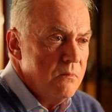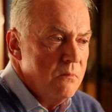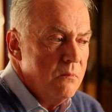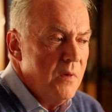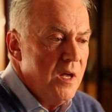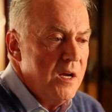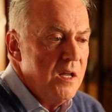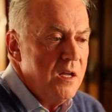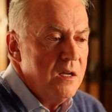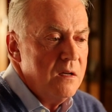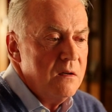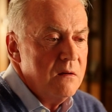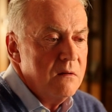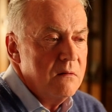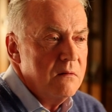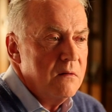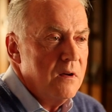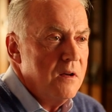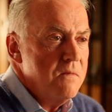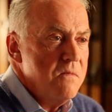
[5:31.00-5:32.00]
Many
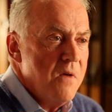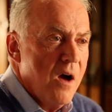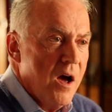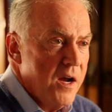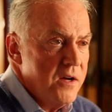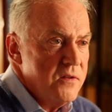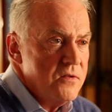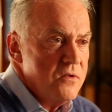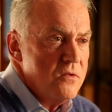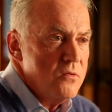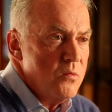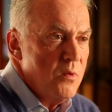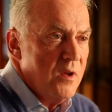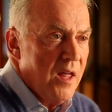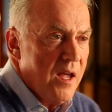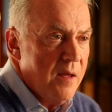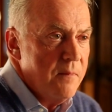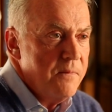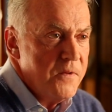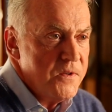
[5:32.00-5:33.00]
advisors will
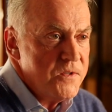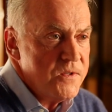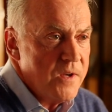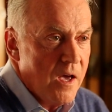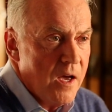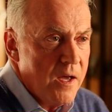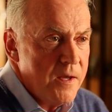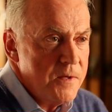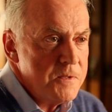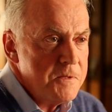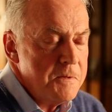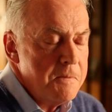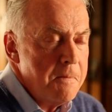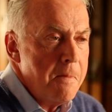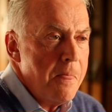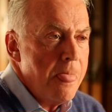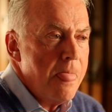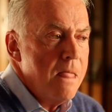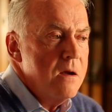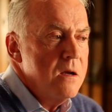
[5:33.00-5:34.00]
emphasize
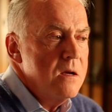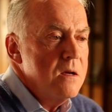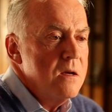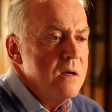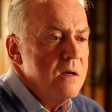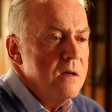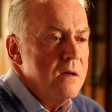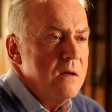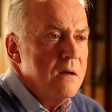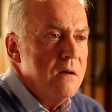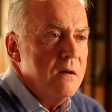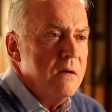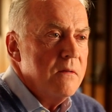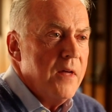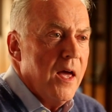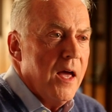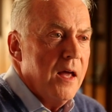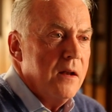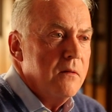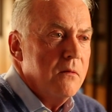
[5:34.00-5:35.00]

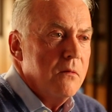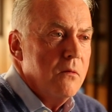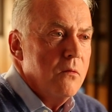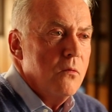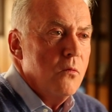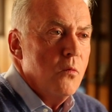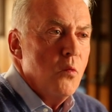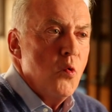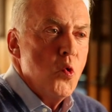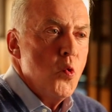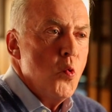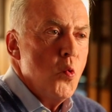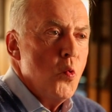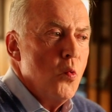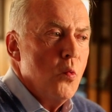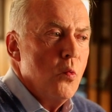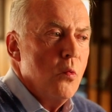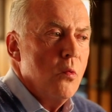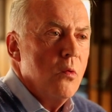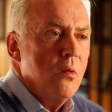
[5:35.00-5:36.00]
that
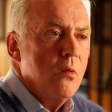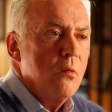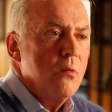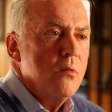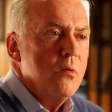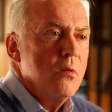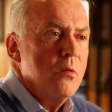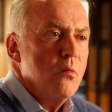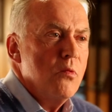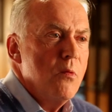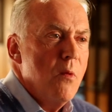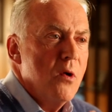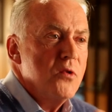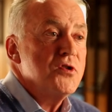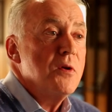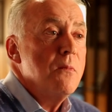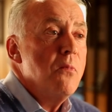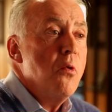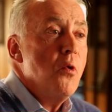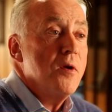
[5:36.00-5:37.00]
the
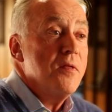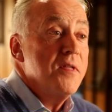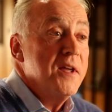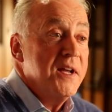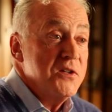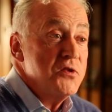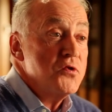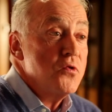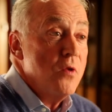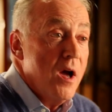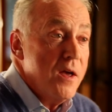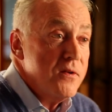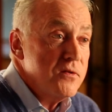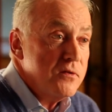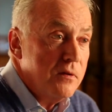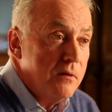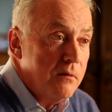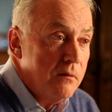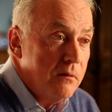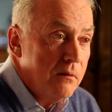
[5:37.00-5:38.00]
most important thing is trust.